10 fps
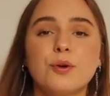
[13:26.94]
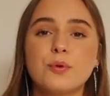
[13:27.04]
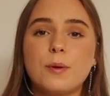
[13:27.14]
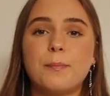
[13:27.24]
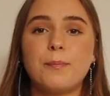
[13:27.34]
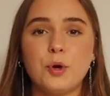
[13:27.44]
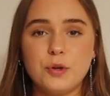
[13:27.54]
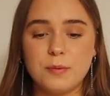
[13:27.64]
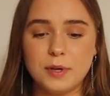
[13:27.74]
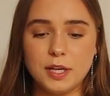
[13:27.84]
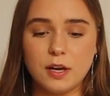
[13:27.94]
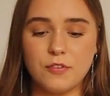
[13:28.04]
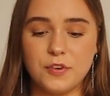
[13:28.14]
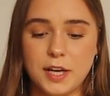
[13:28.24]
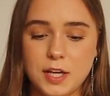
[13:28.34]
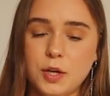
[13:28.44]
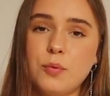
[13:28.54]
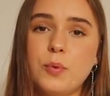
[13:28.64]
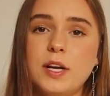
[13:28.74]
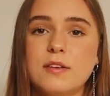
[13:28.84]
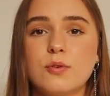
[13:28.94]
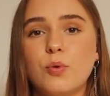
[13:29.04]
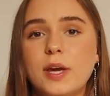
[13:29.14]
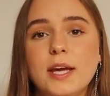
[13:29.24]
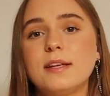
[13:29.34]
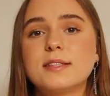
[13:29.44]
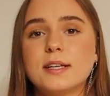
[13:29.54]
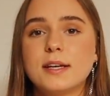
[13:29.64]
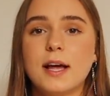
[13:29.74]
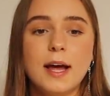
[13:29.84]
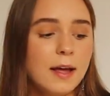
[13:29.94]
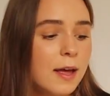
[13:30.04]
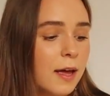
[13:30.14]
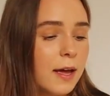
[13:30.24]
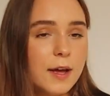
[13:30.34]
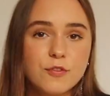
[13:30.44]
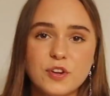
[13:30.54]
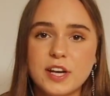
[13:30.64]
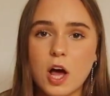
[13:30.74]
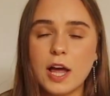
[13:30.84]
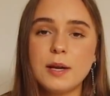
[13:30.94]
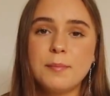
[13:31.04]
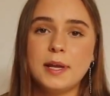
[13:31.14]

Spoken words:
you want to put them in the oven when it's all heated and that for 9